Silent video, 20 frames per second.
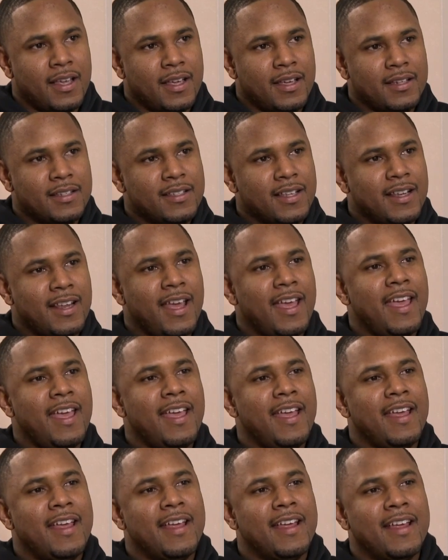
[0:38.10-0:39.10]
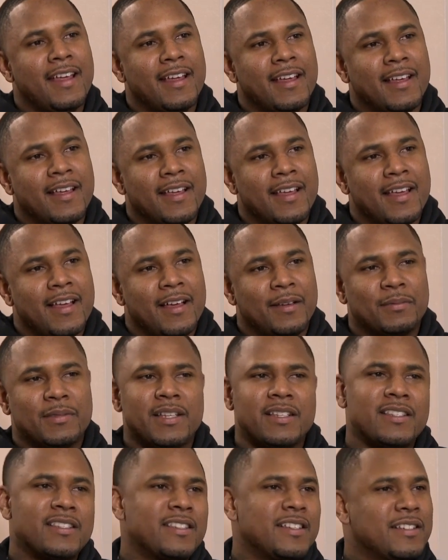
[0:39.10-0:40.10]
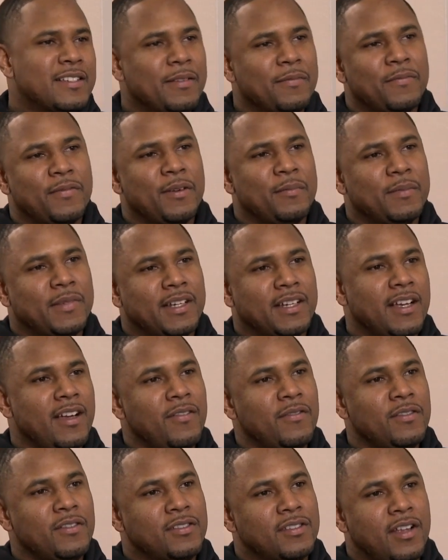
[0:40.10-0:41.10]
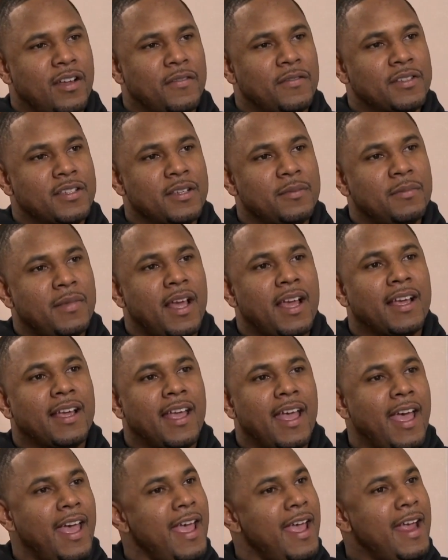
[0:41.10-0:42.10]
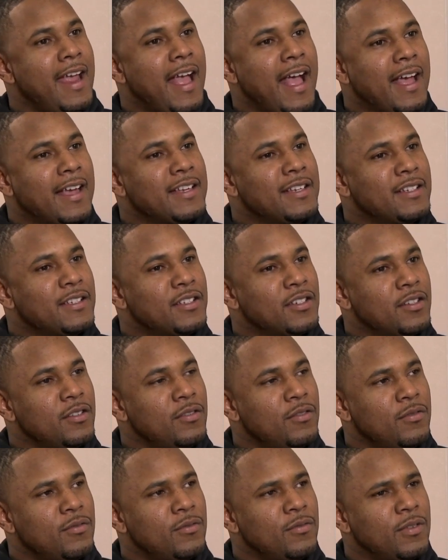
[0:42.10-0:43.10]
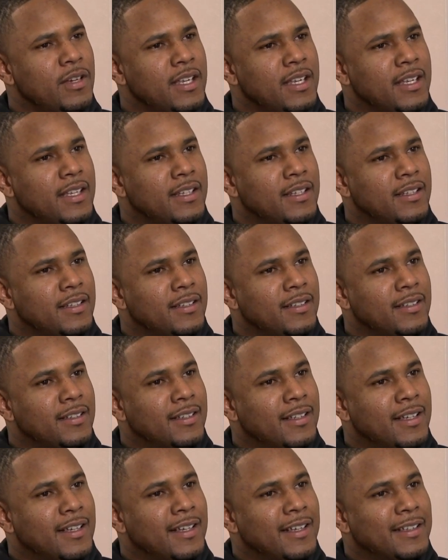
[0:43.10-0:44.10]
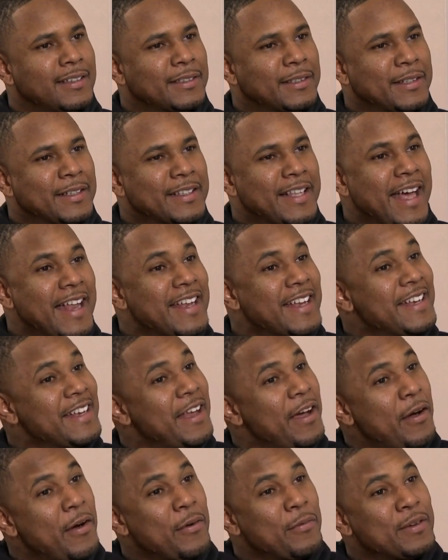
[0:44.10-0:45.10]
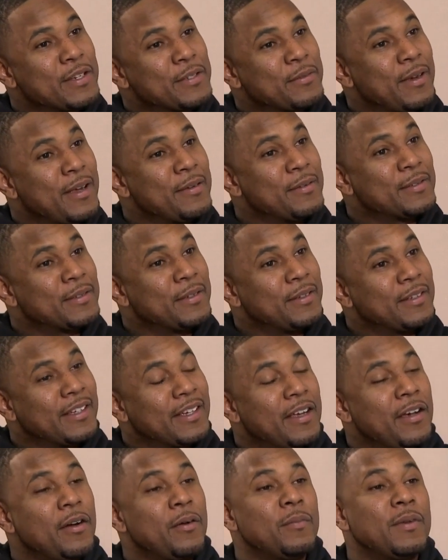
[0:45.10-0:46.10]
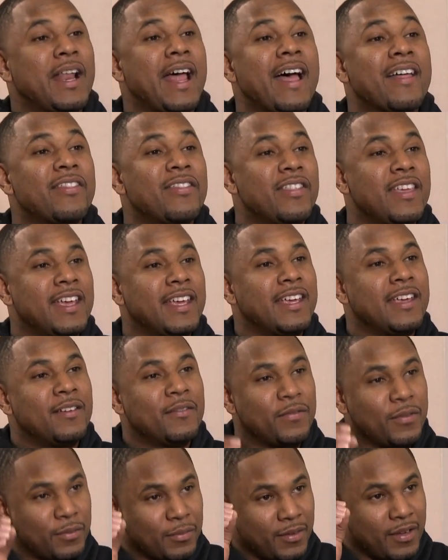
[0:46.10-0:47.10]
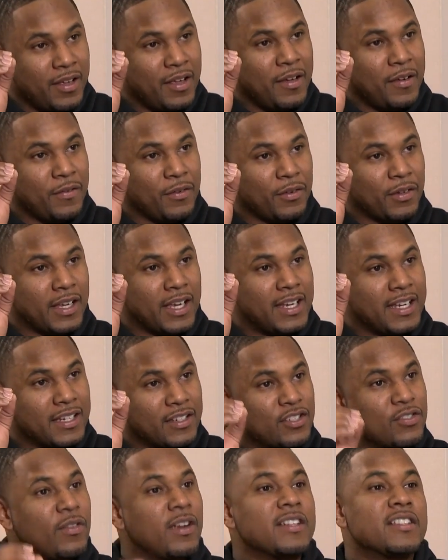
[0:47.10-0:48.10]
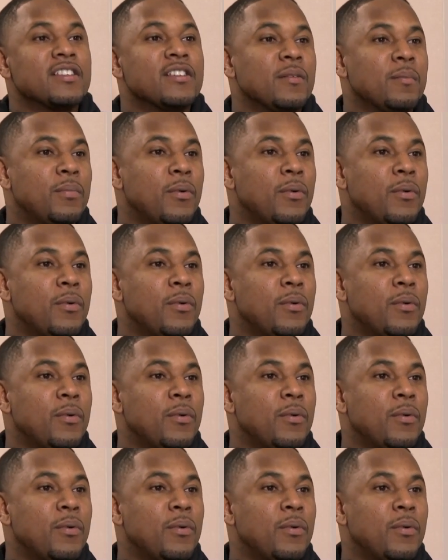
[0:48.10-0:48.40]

He said, hey, I'm such and such. I'm from the governor's office. I'm like, hey, how you doing? It's because I didn't know which way it was going to go, but I thank him for, for getting straight to the